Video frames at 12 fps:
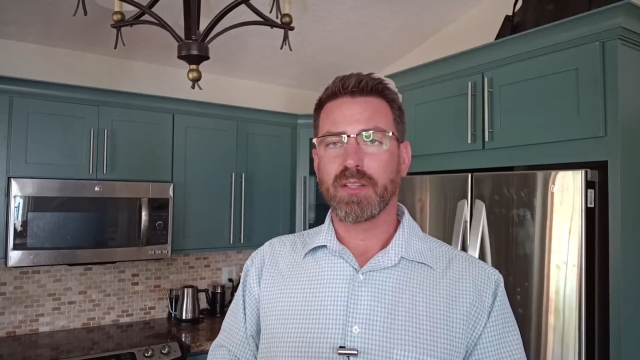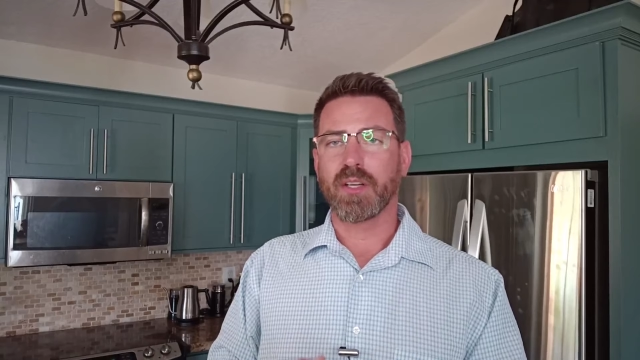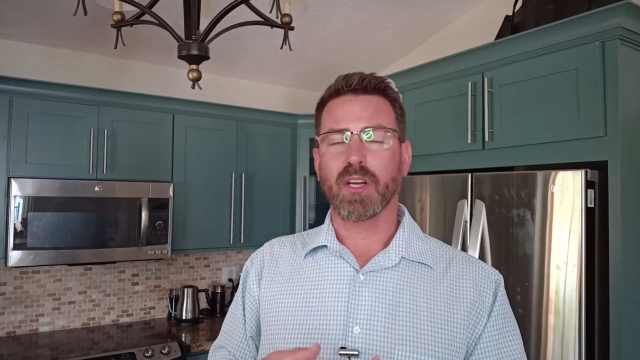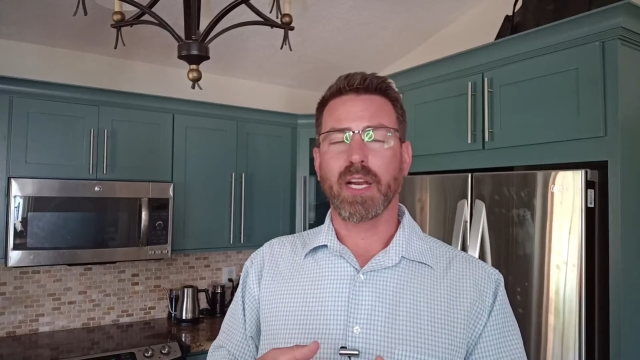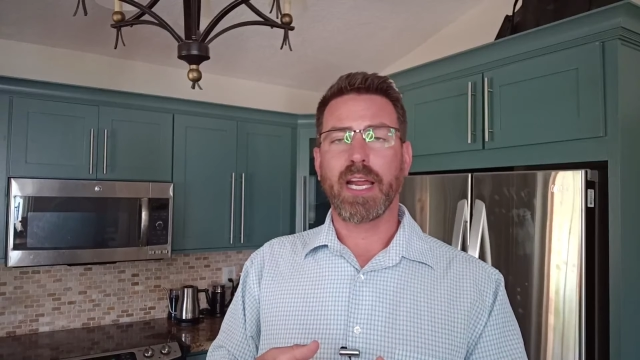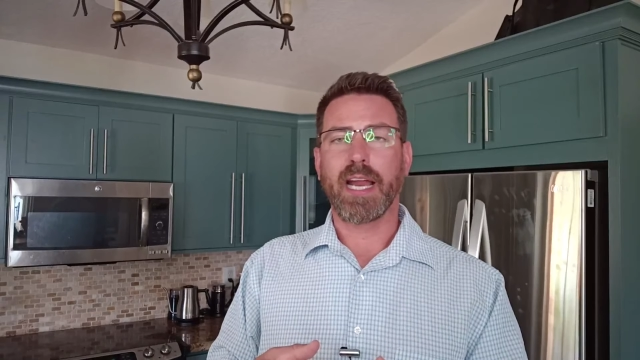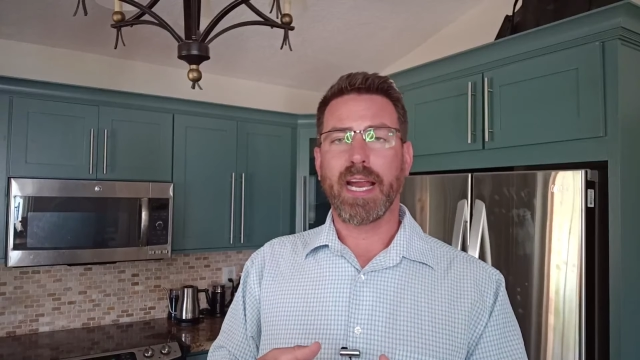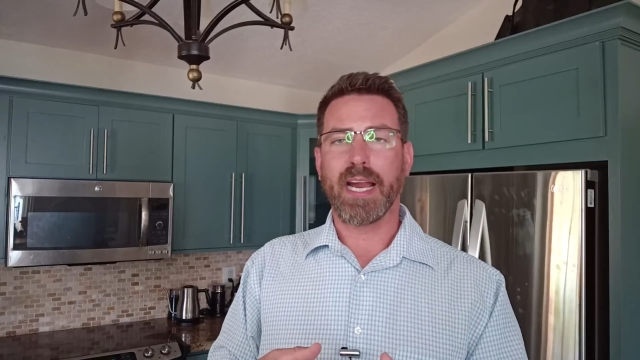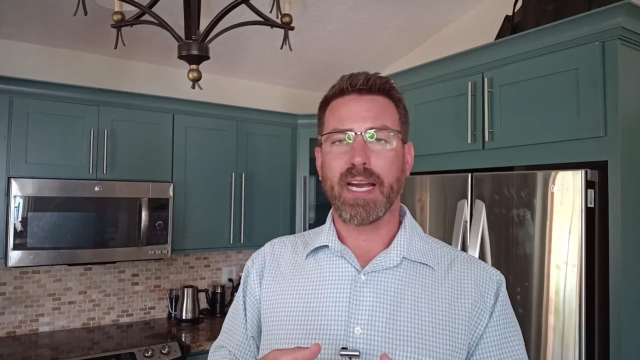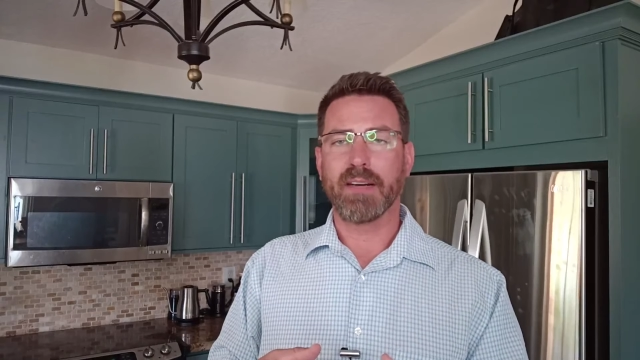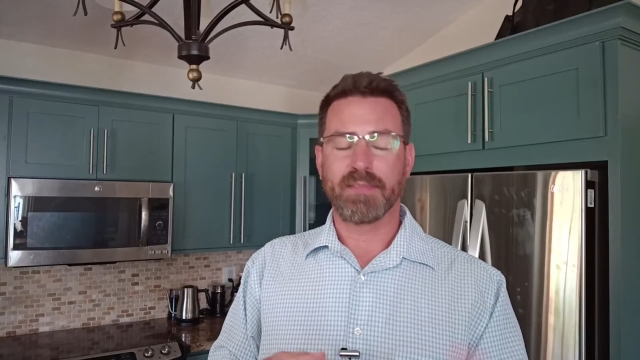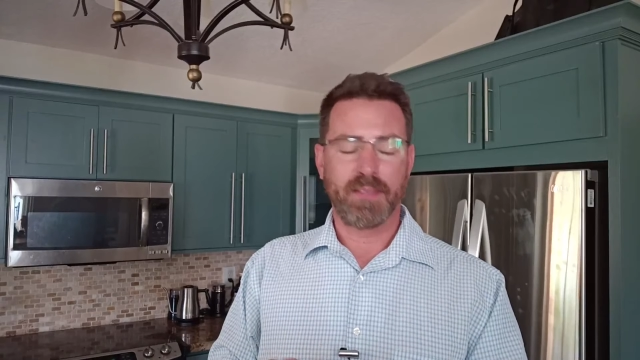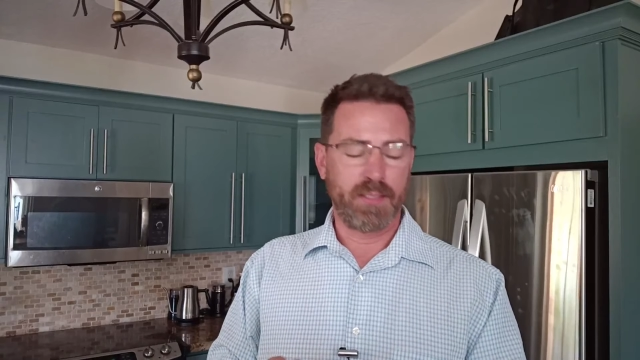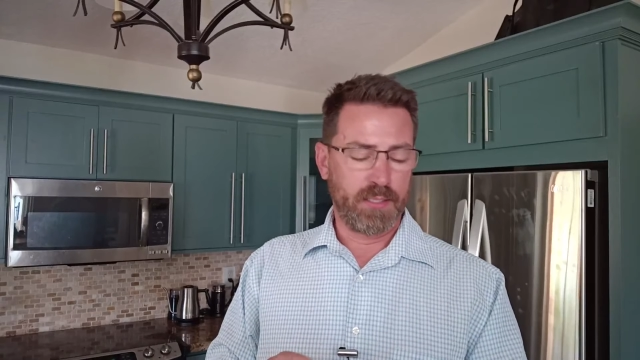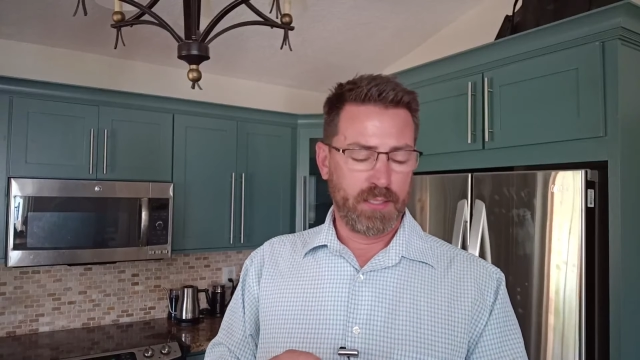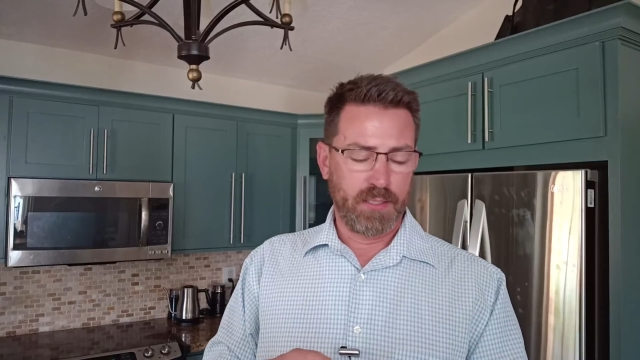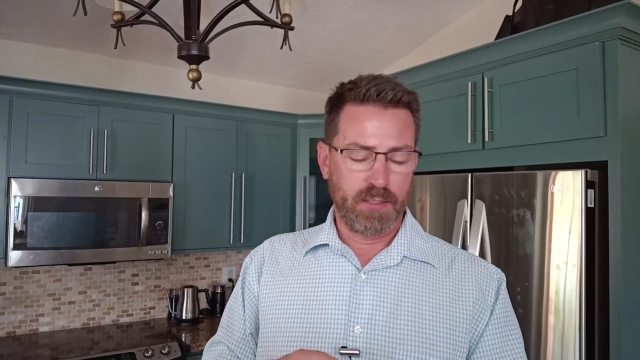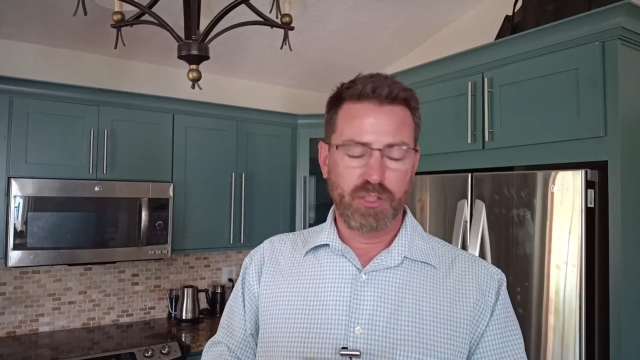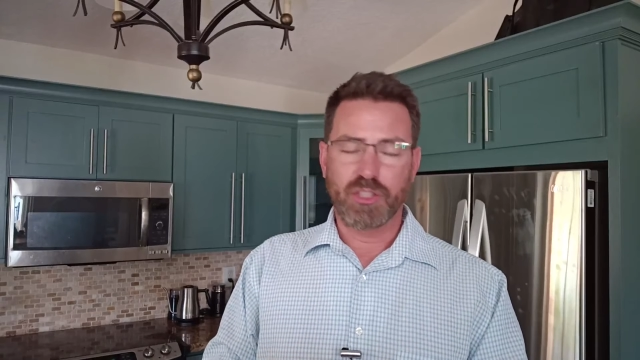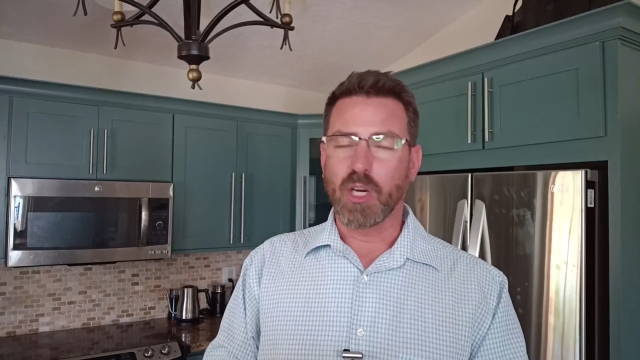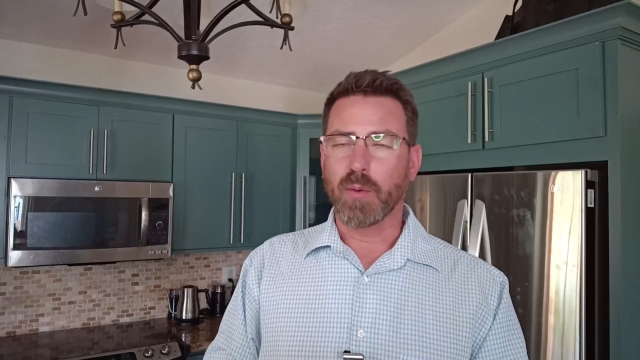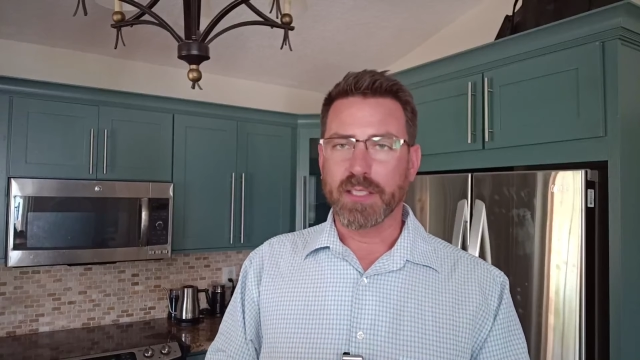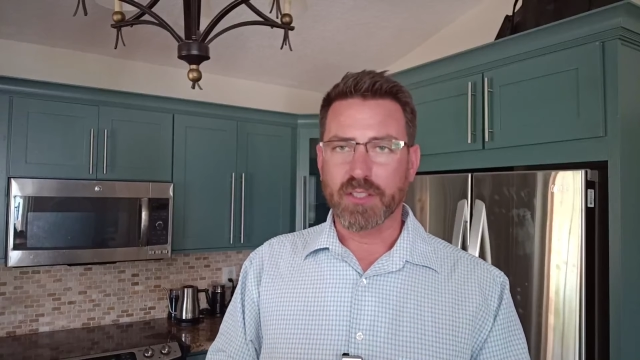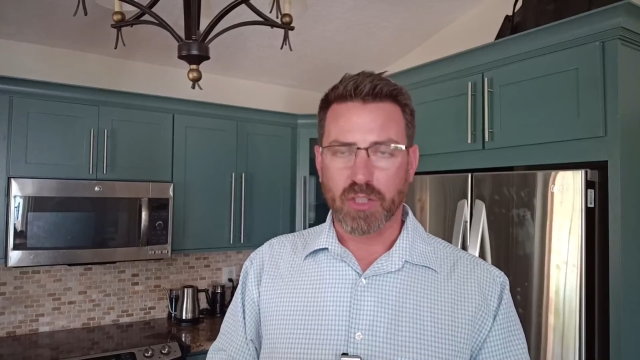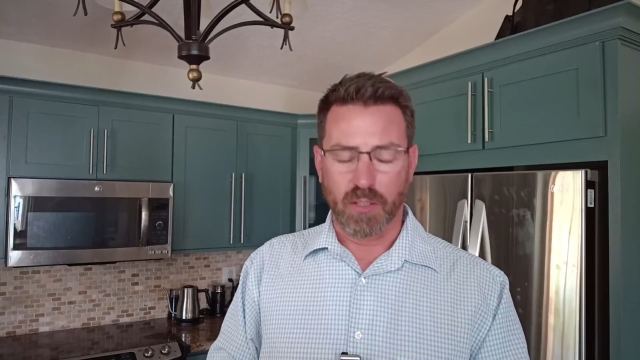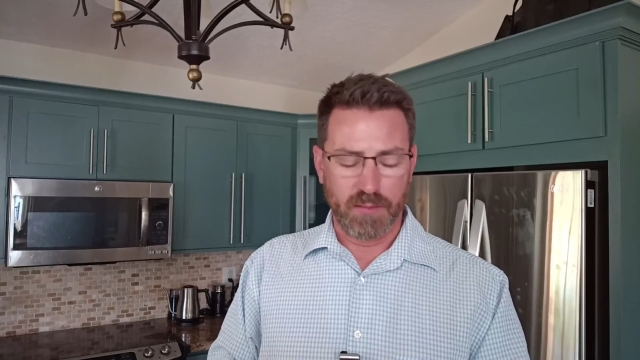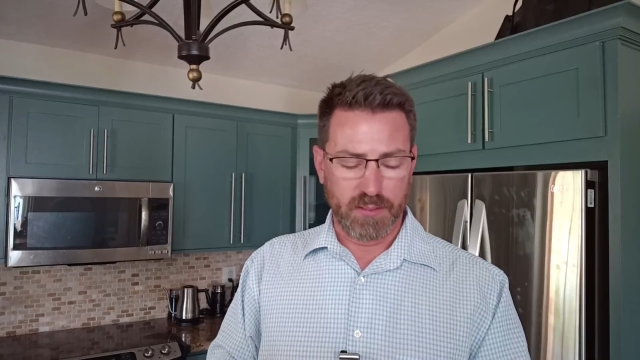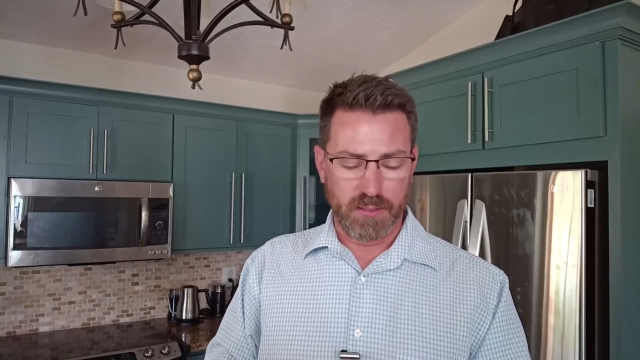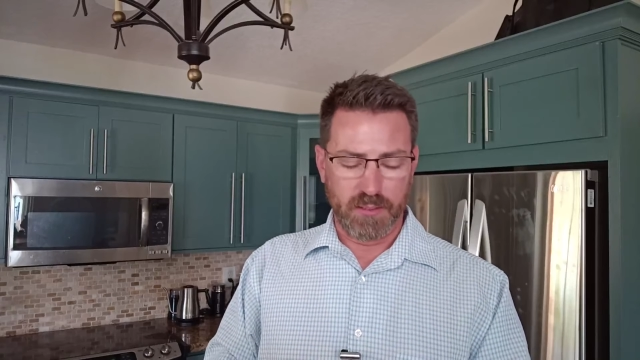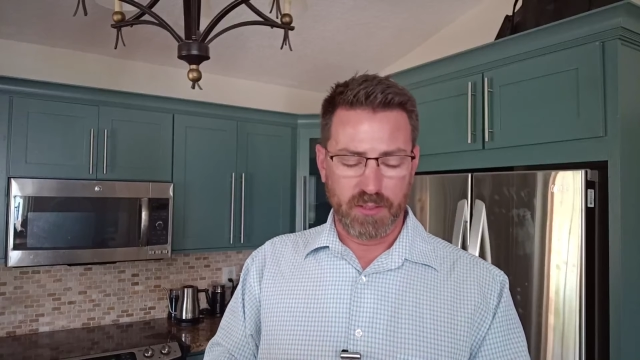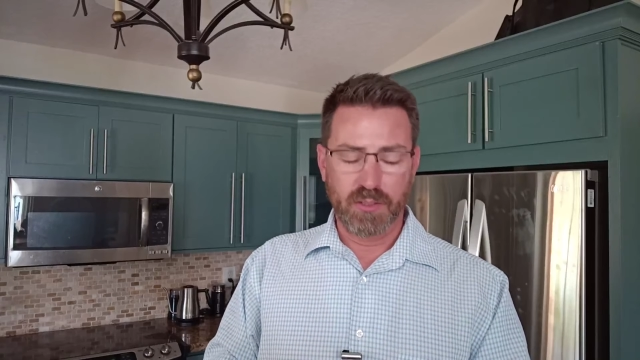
they're going to have showing services,